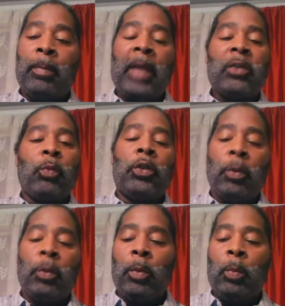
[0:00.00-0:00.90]
That's what
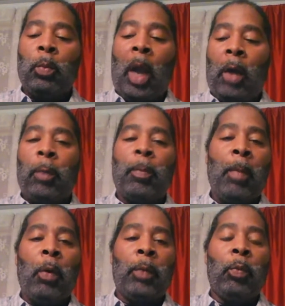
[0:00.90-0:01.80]
we're
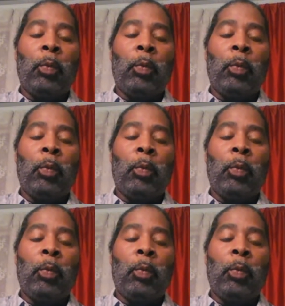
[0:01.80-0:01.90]
promoting.